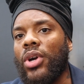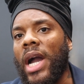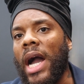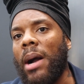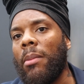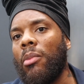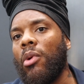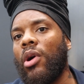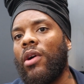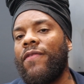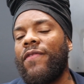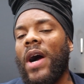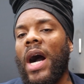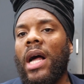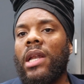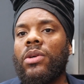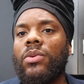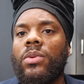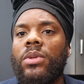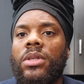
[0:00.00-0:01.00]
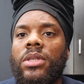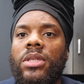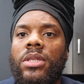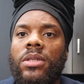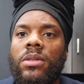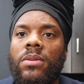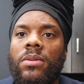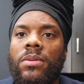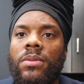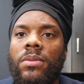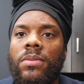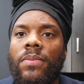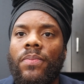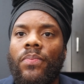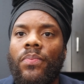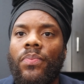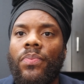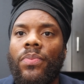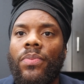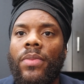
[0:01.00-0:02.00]
got more followers,
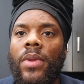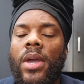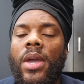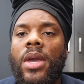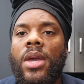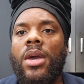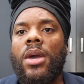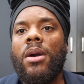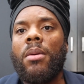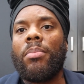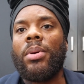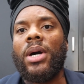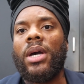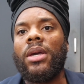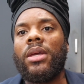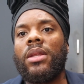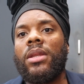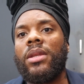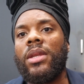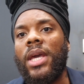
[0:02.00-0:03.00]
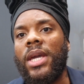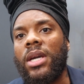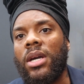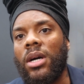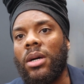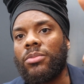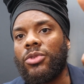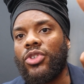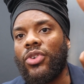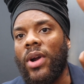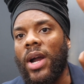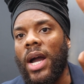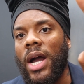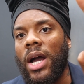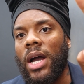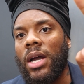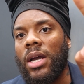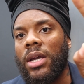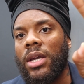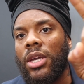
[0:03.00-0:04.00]
but they come
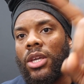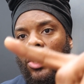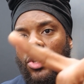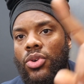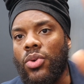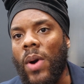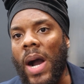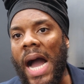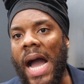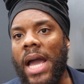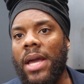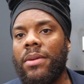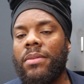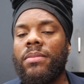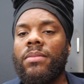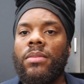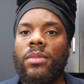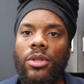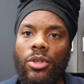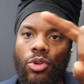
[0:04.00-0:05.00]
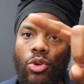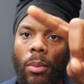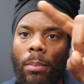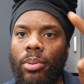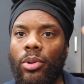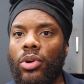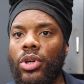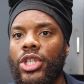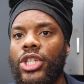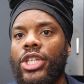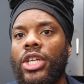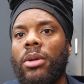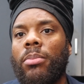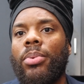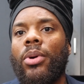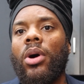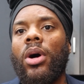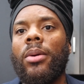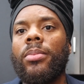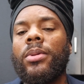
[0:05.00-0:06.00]
try you out, you a bullshit
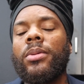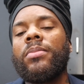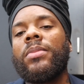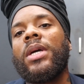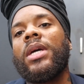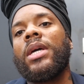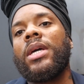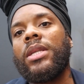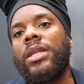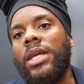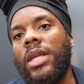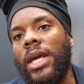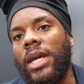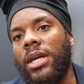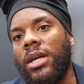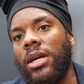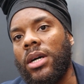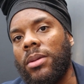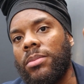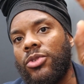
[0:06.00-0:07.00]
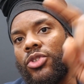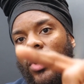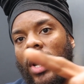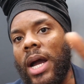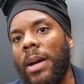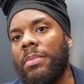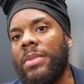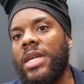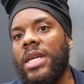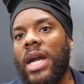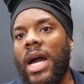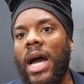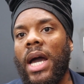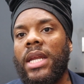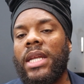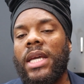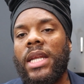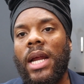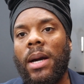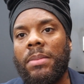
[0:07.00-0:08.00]
barber. Then they come try me
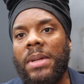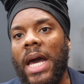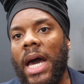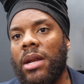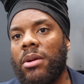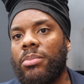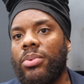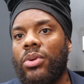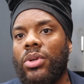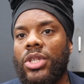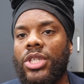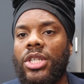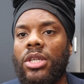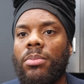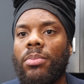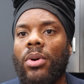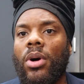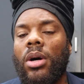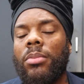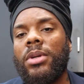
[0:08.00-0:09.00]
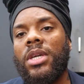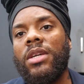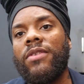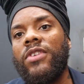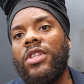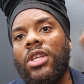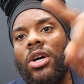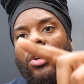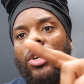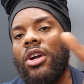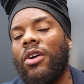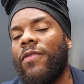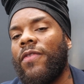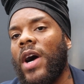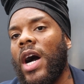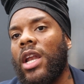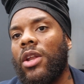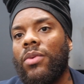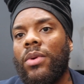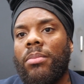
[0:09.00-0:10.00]
out, and I'm not a bullshit barber. Even though your
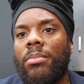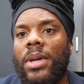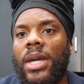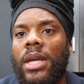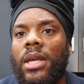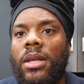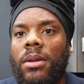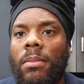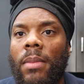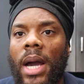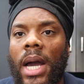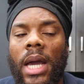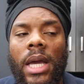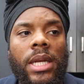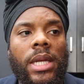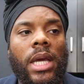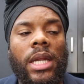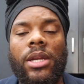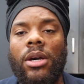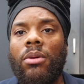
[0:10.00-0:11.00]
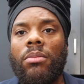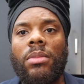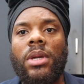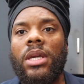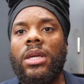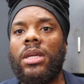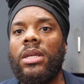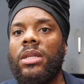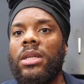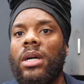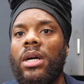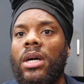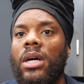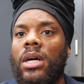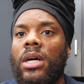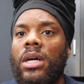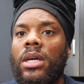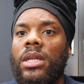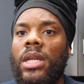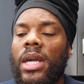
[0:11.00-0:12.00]
following bigger than mine, that don't mean
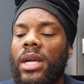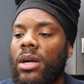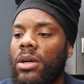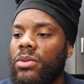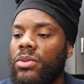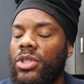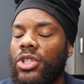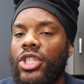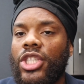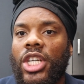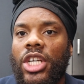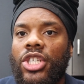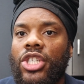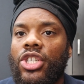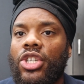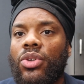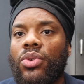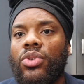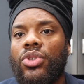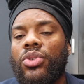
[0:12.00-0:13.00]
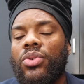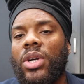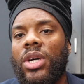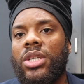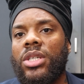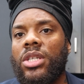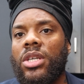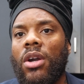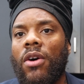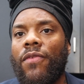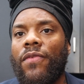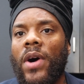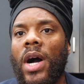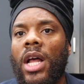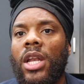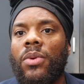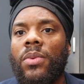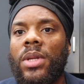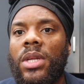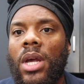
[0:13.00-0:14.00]
they're gonna just choose you because of your
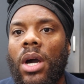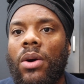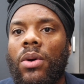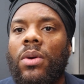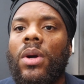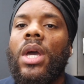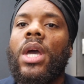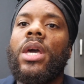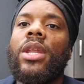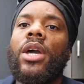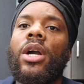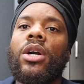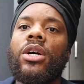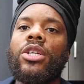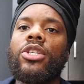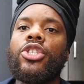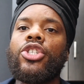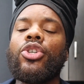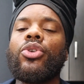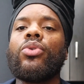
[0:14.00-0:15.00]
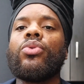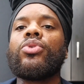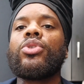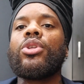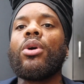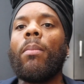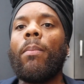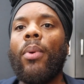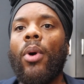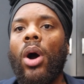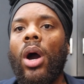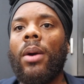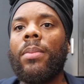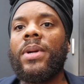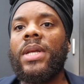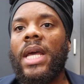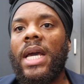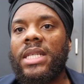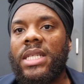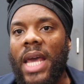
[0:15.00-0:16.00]
following. No, they're gonna choose the
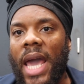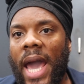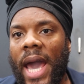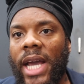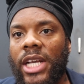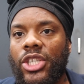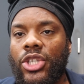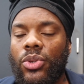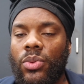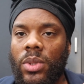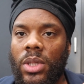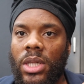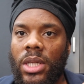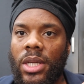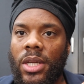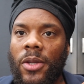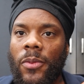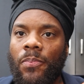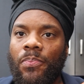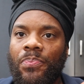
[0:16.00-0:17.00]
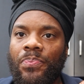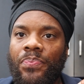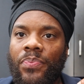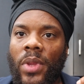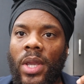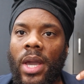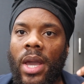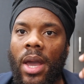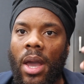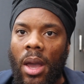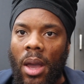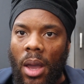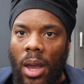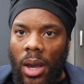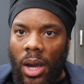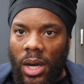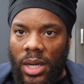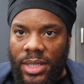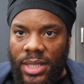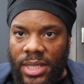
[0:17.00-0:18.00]
barber that's actually
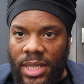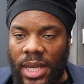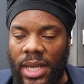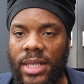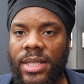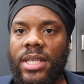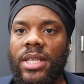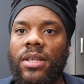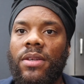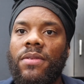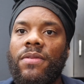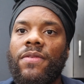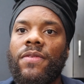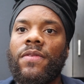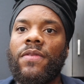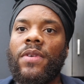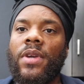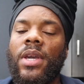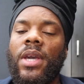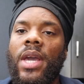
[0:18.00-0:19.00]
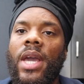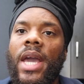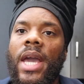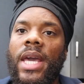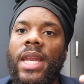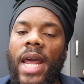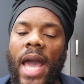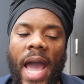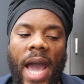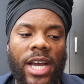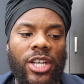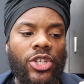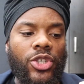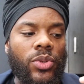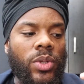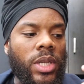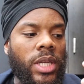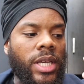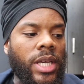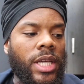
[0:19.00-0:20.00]
attentive and
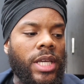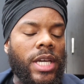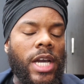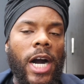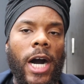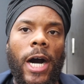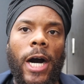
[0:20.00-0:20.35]
actually